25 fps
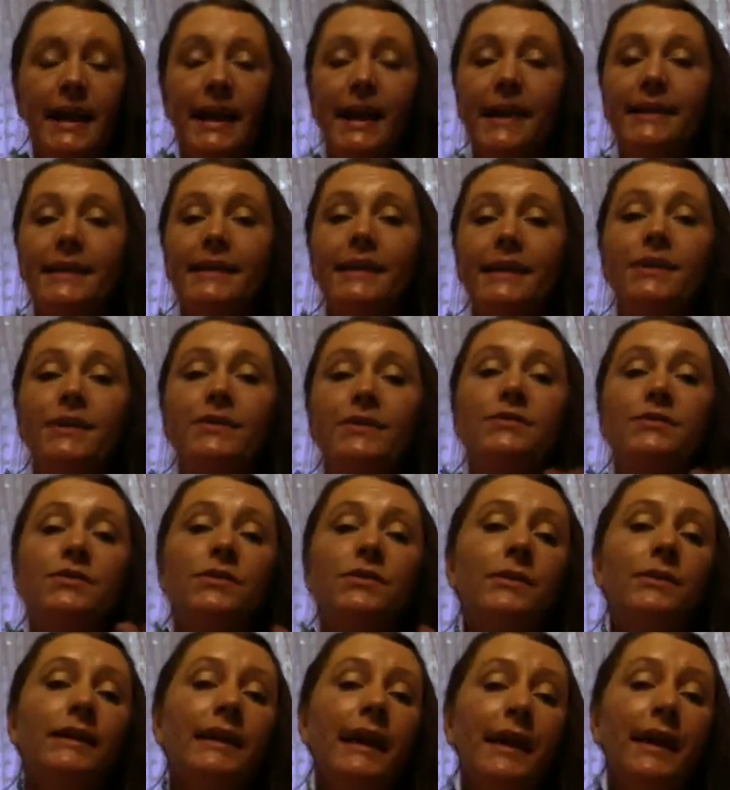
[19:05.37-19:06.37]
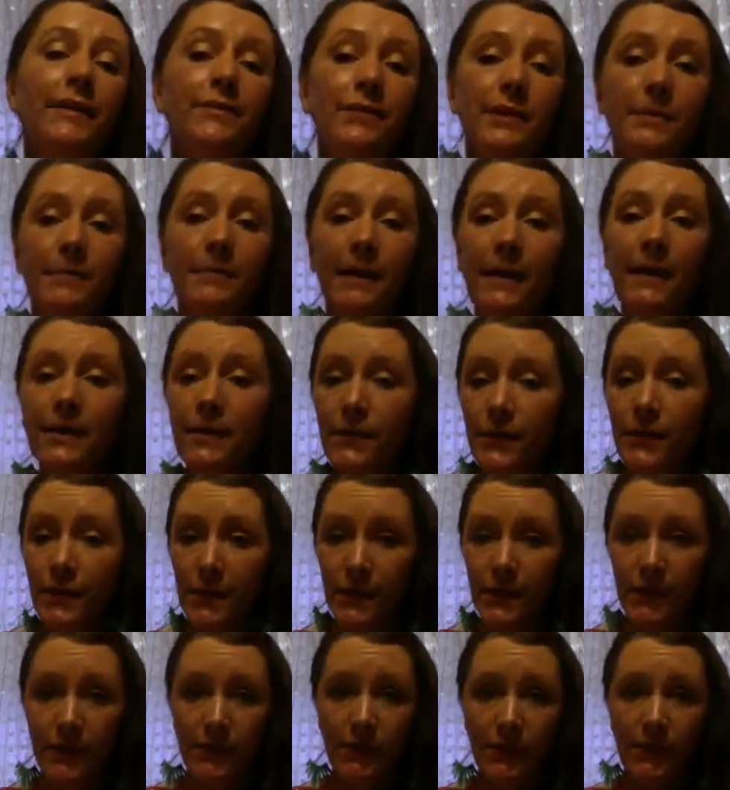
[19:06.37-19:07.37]
And then you do it every month
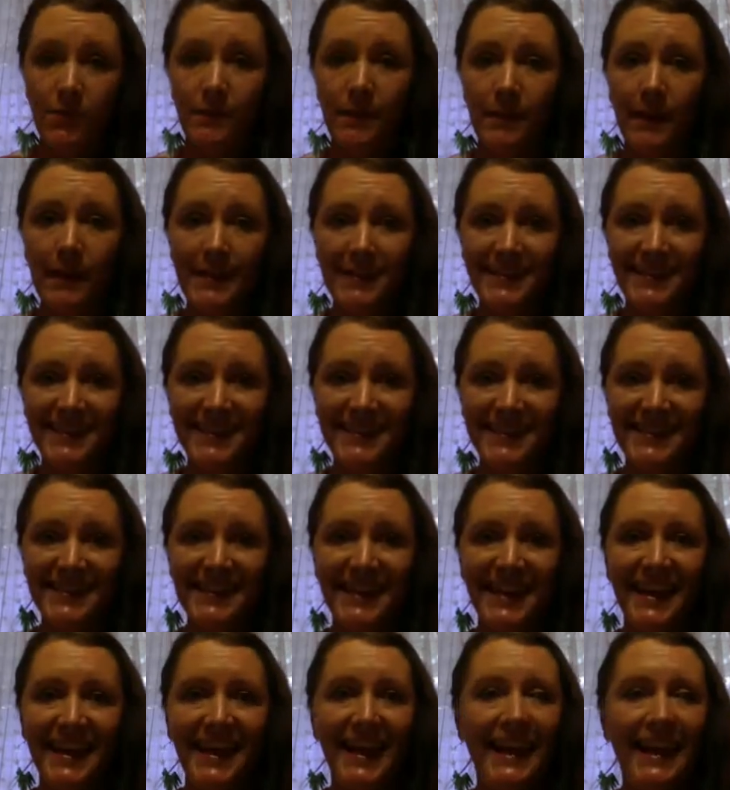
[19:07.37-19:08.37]
for a few months.